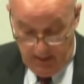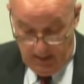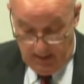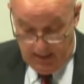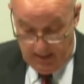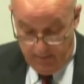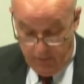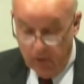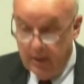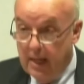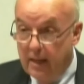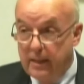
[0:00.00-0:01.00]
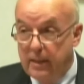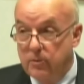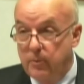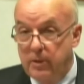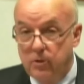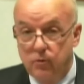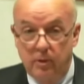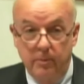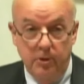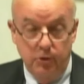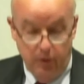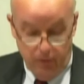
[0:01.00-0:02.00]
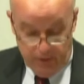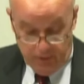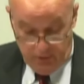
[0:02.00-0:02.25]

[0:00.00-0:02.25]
Uh, Burke County has been extremely generous to